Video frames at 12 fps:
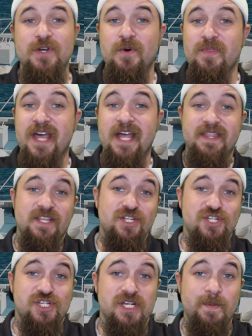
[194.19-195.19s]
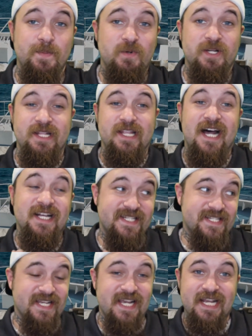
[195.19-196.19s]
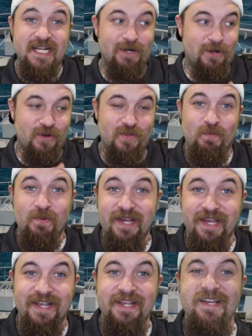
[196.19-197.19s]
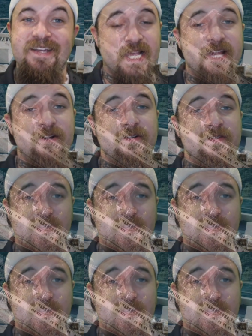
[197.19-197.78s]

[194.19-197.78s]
that the ship would not sink all the way. Later, the